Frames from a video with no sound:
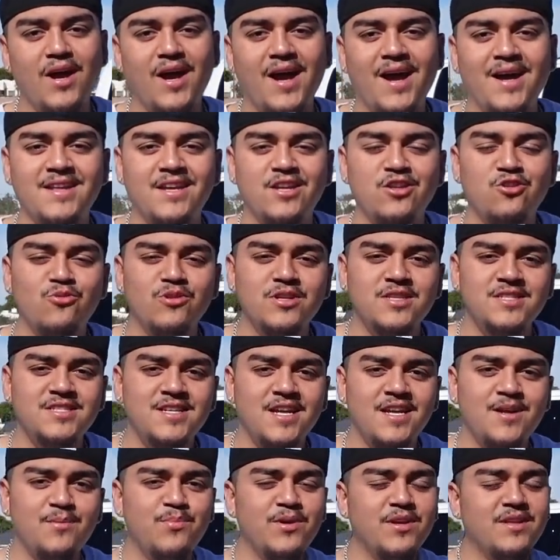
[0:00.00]
And I do want to
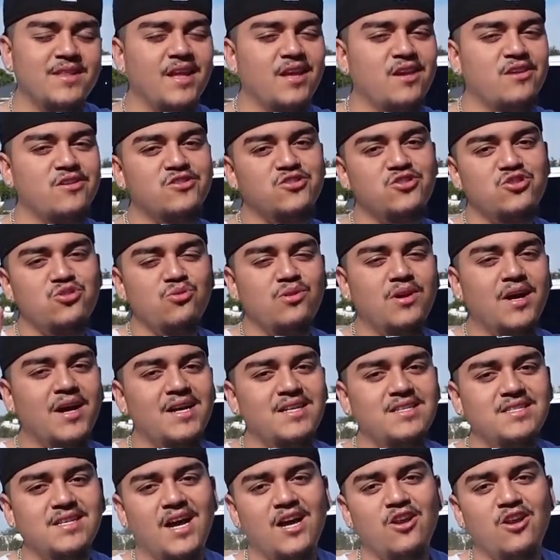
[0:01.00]
say a big thank you to you guys.